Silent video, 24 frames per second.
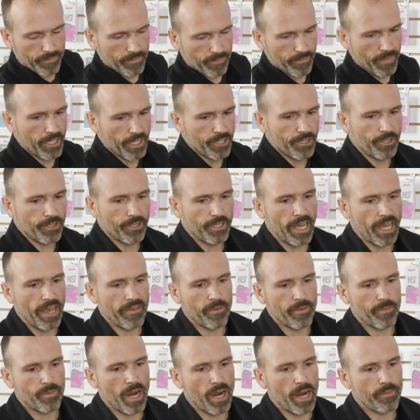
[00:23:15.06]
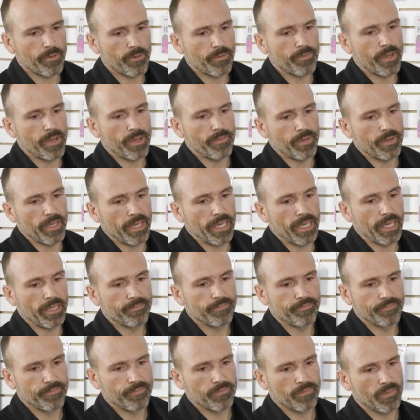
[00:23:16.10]
make sure you have the proper PPE.
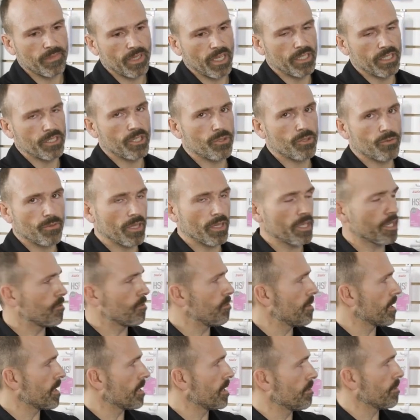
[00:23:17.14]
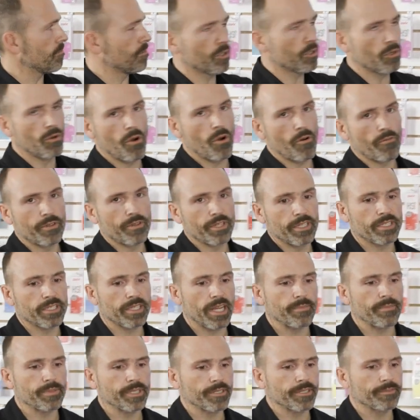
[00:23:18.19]
And just really quickly, we'll go over these
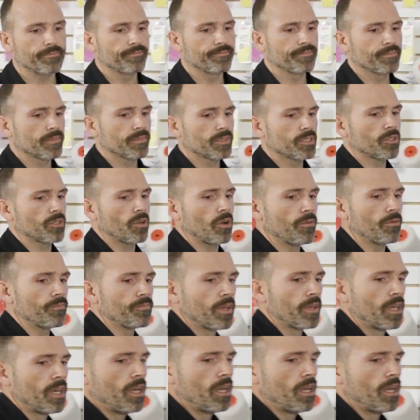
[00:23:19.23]
steps here. So